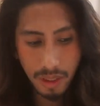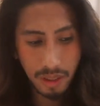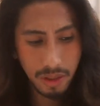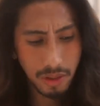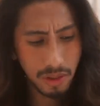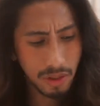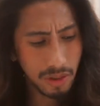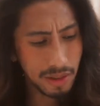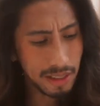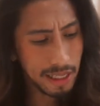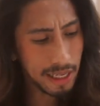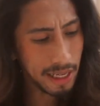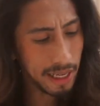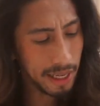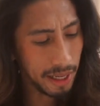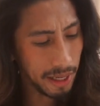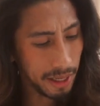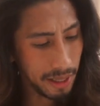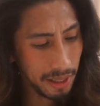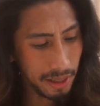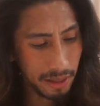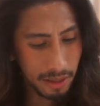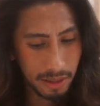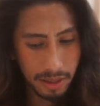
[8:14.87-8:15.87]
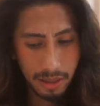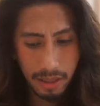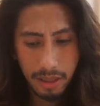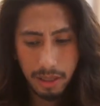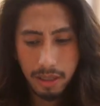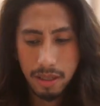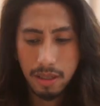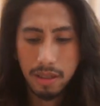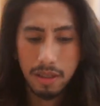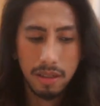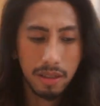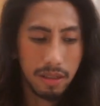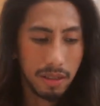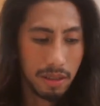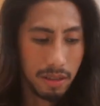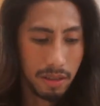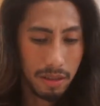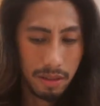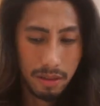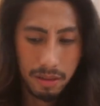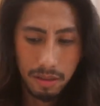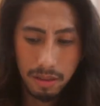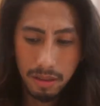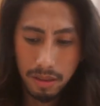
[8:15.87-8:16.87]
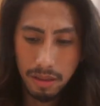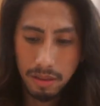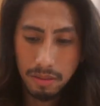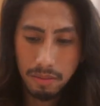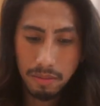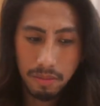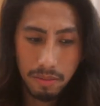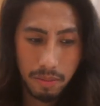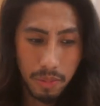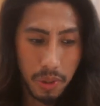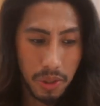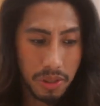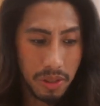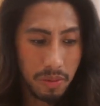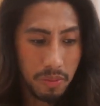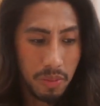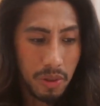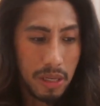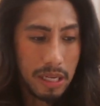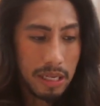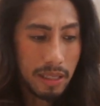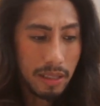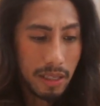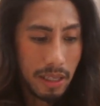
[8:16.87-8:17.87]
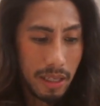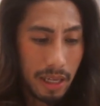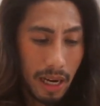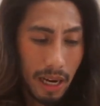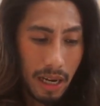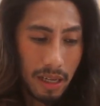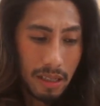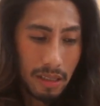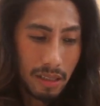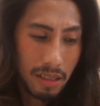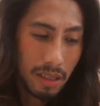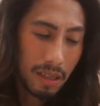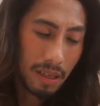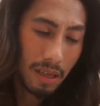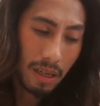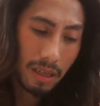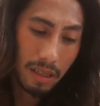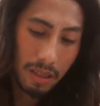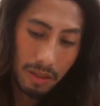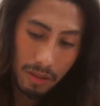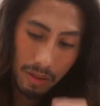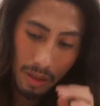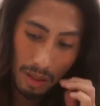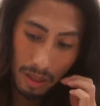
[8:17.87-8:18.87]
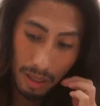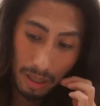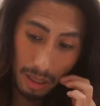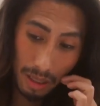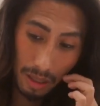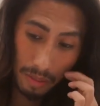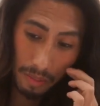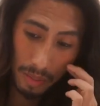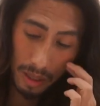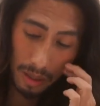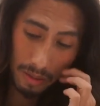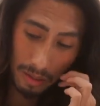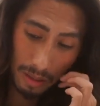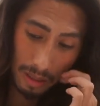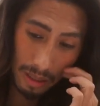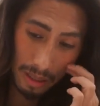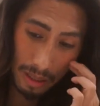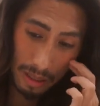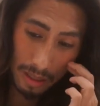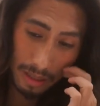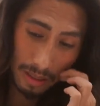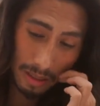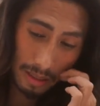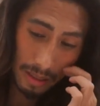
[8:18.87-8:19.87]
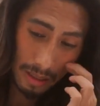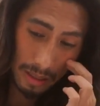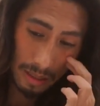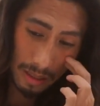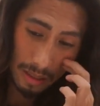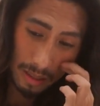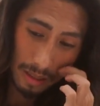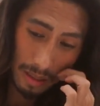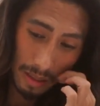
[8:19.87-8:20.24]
So delay, um, possible like they ask, like I need to think about this.